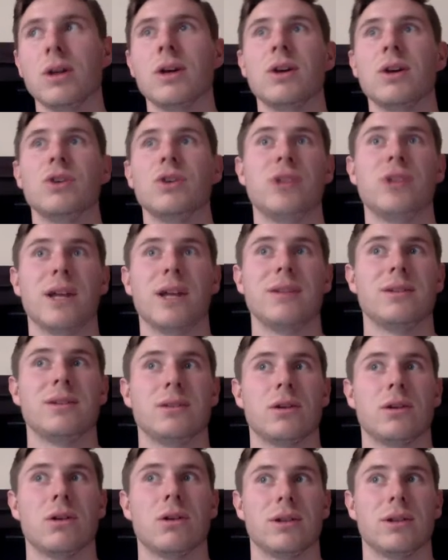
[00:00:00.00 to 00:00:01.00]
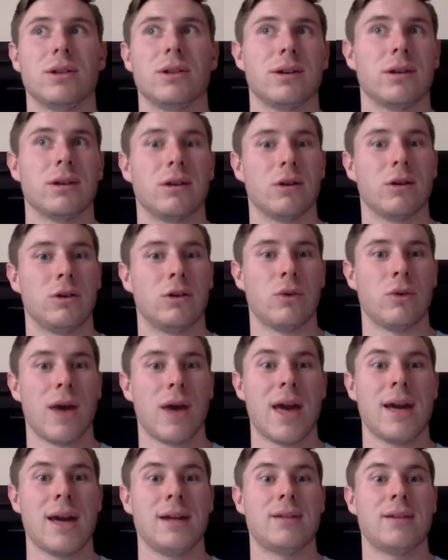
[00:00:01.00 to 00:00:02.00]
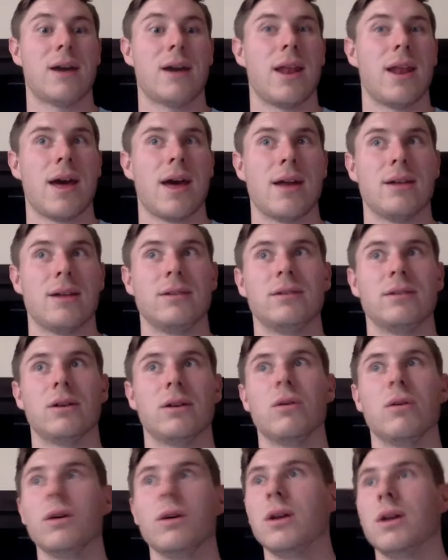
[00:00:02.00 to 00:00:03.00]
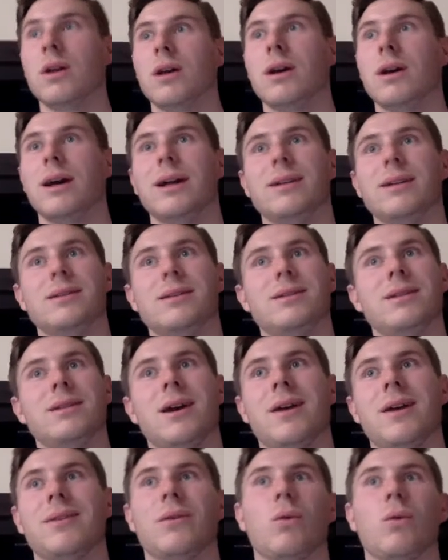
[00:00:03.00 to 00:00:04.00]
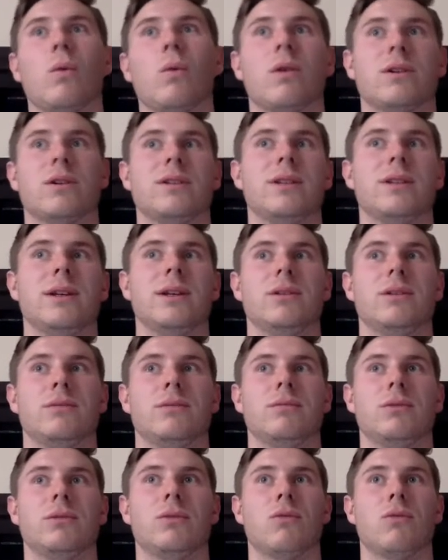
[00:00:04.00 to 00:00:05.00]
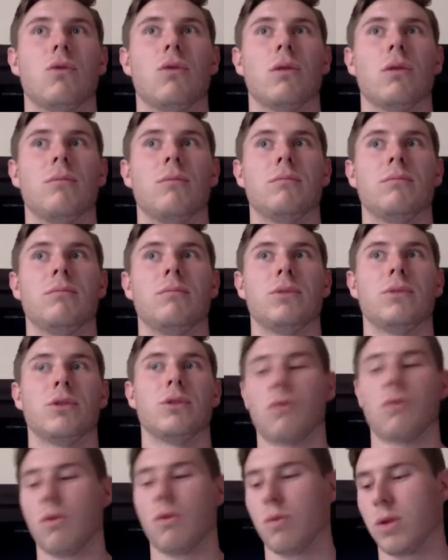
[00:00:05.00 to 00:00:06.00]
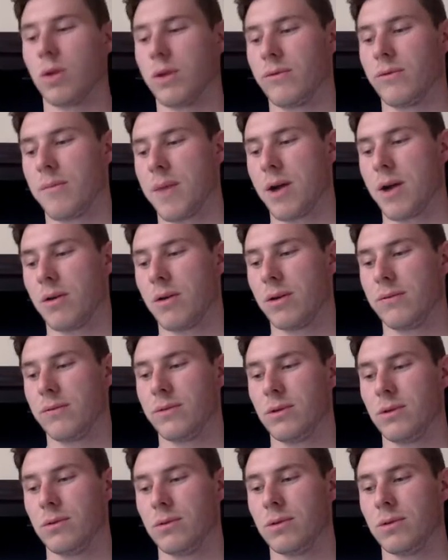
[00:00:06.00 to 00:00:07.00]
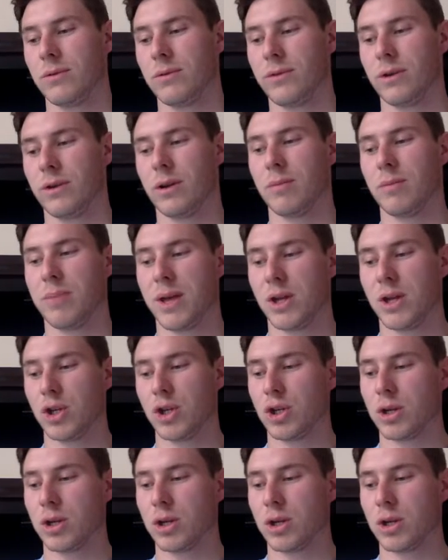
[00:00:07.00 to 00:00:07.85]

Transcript: chances are it's going to go to a tight end. So it's not the worst thing to roll one of them out if you're in a pinch.